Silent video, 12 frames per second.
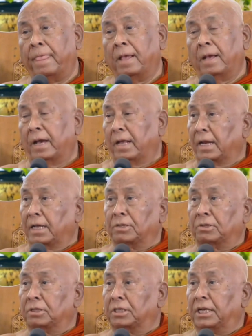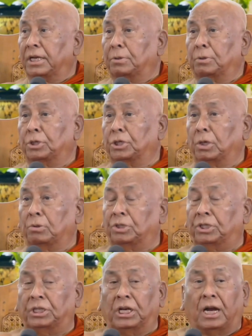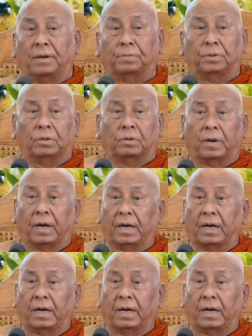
Era so they don't want young Shiapogua.